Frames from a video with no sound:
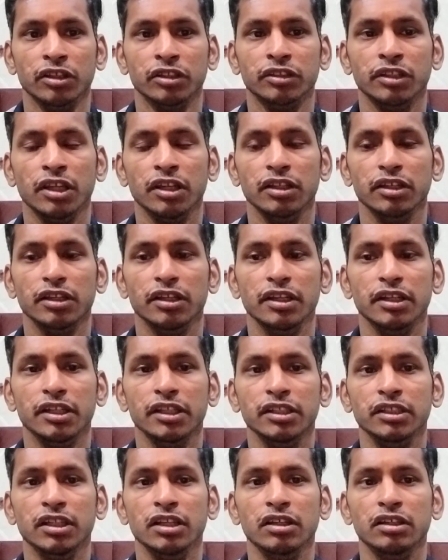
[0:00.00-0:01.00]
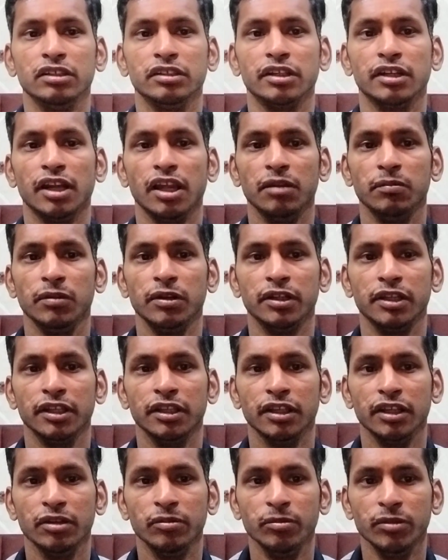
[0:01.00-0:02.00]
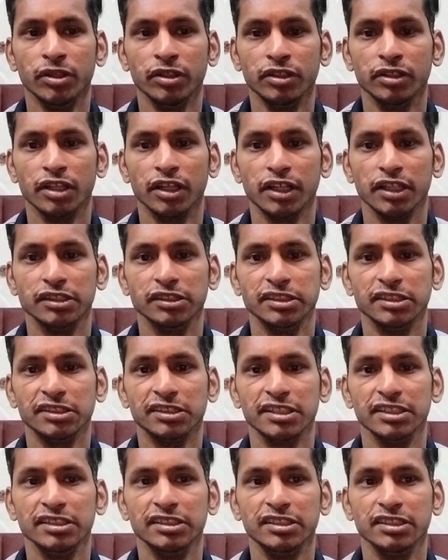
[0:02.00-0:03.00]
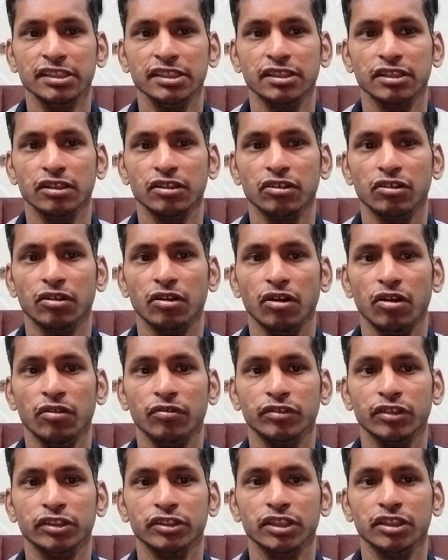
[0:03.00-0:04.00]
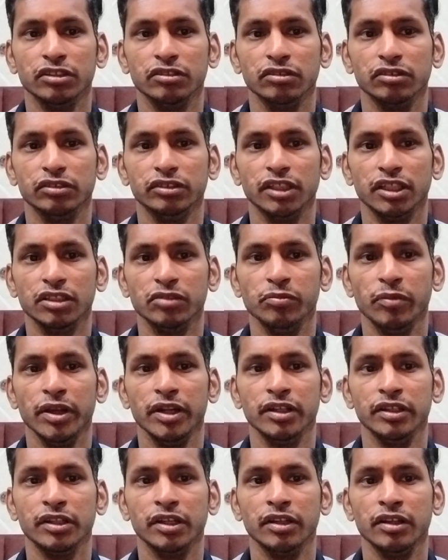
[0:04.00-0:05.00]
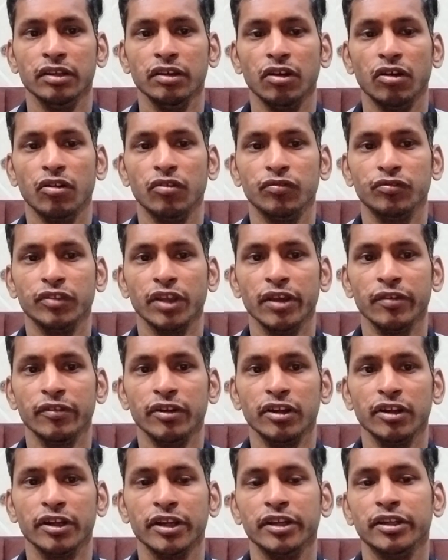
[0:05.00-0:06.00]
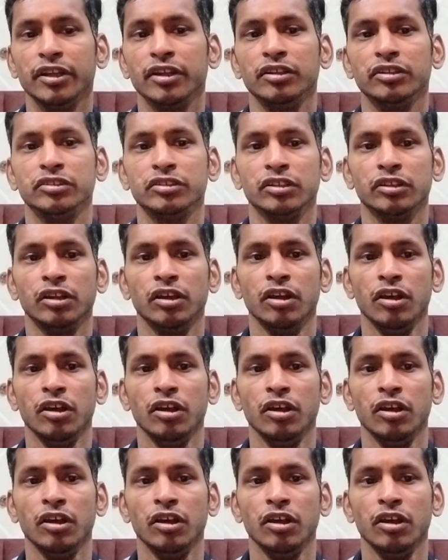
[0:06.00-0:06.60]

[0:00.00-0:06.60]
It is a reliability in which the consistency of the judgment of several raters